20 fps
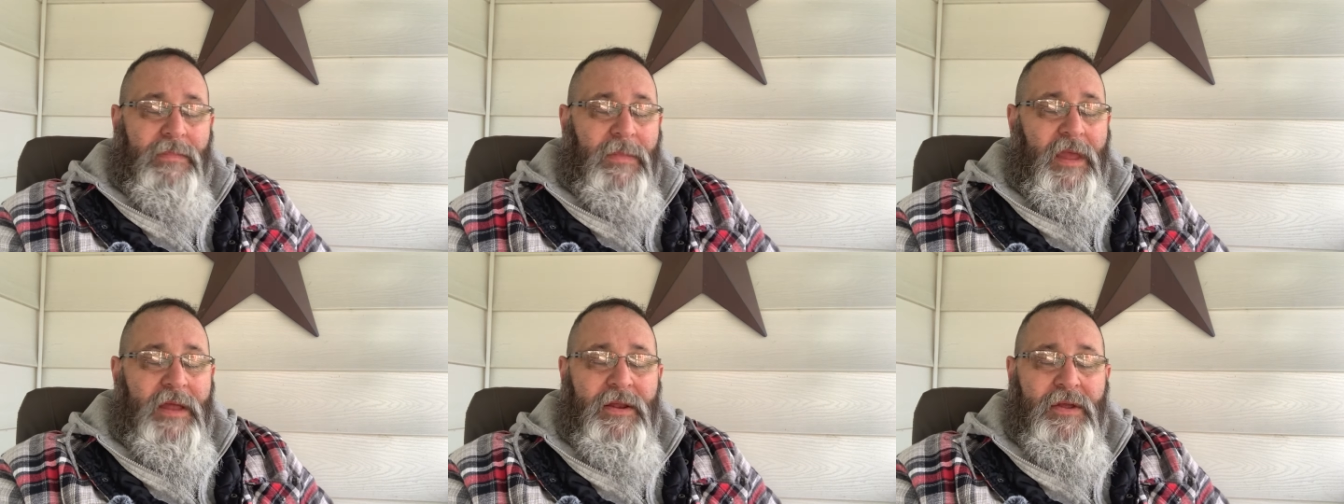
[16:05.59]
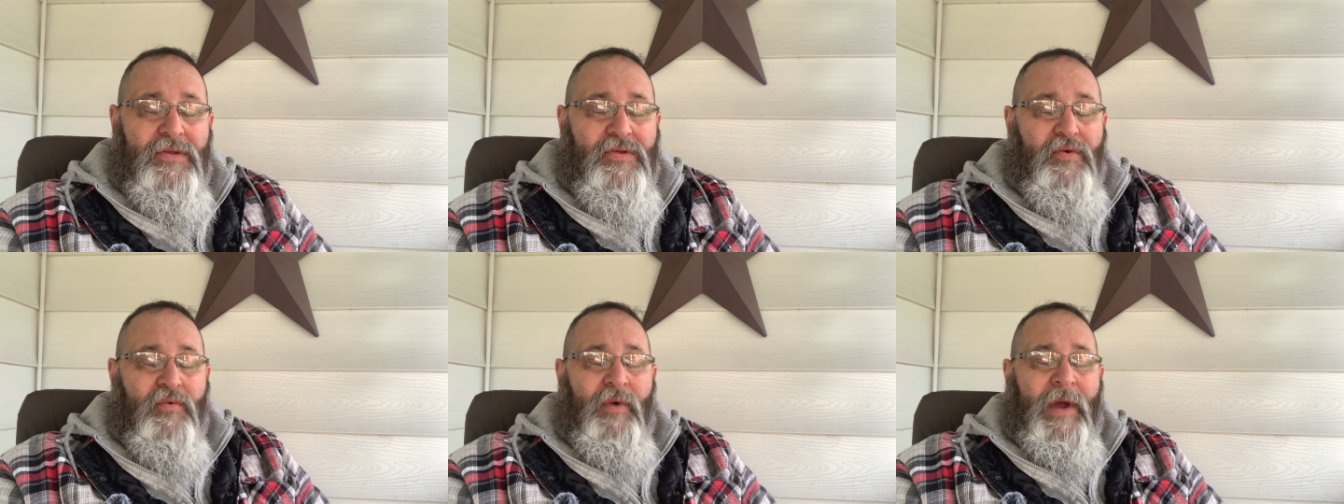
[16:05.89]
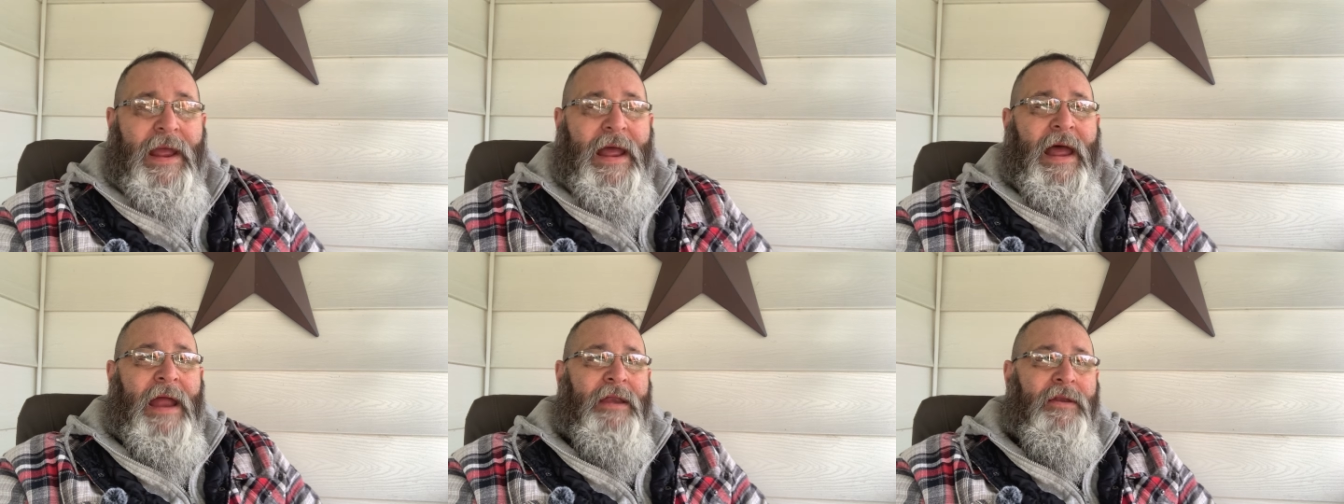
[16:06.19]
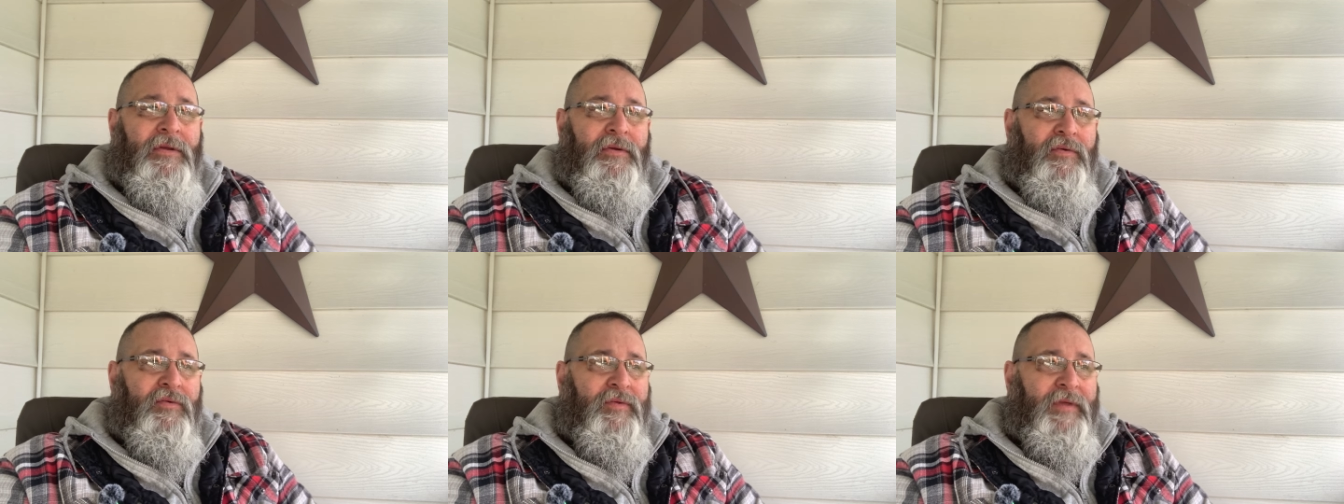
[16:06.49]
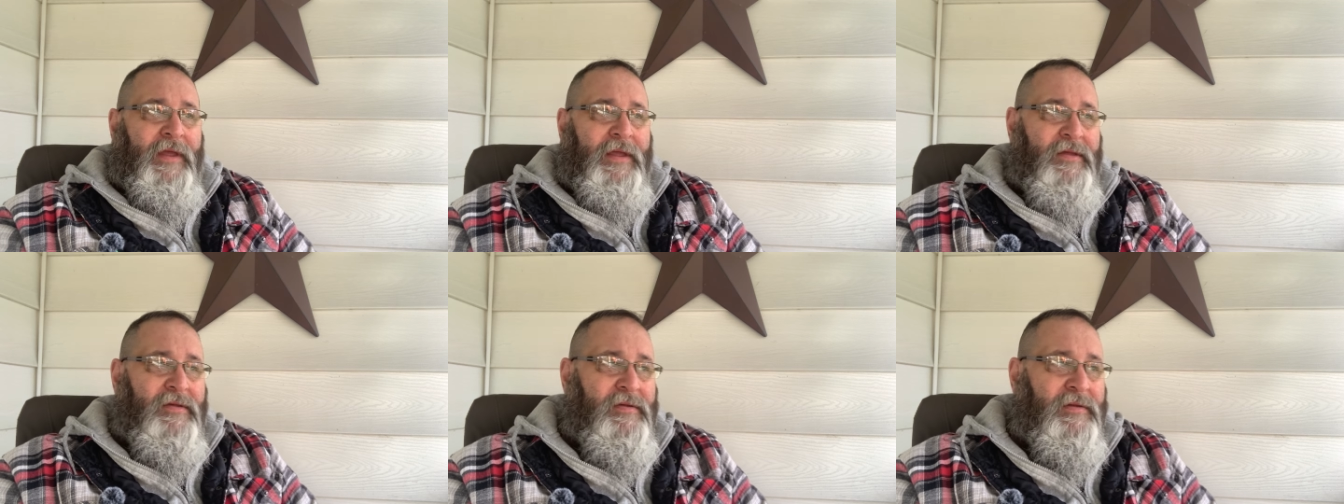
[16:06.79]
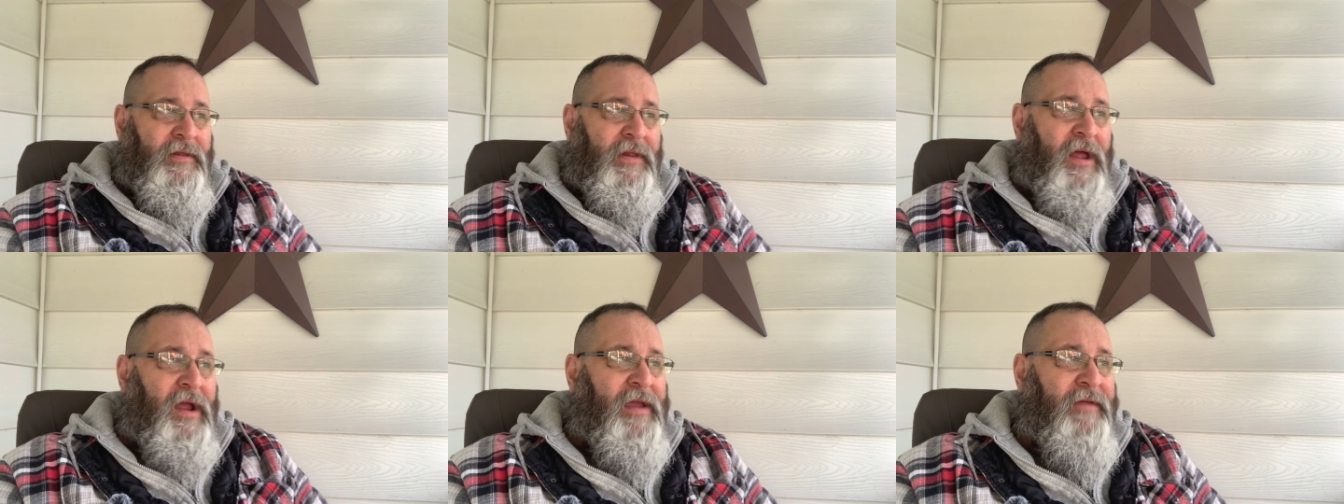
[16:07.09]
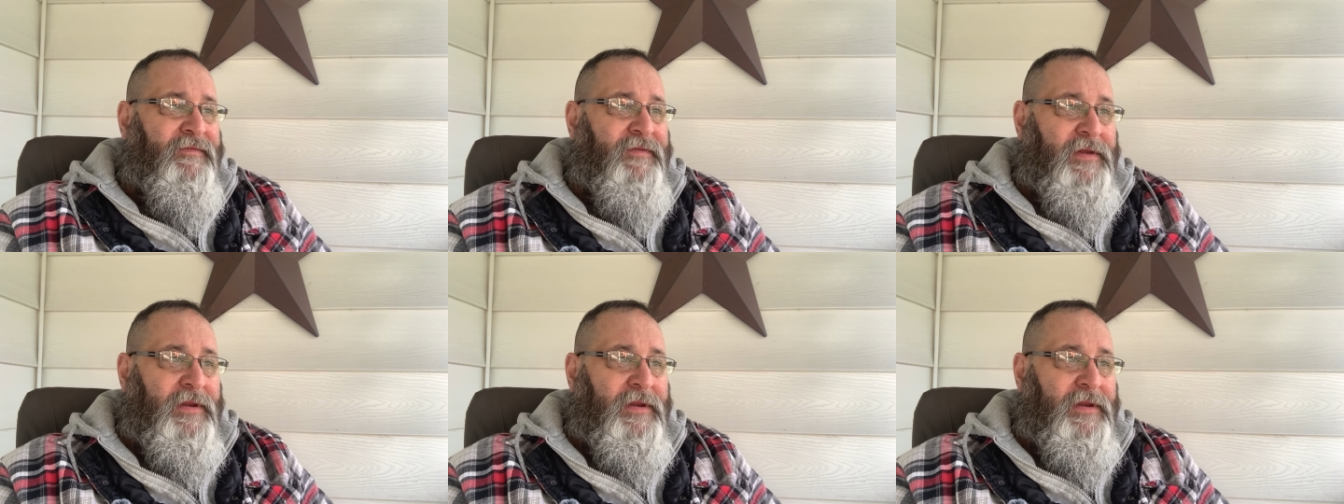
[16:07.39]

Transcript: and it's the way I do things in life.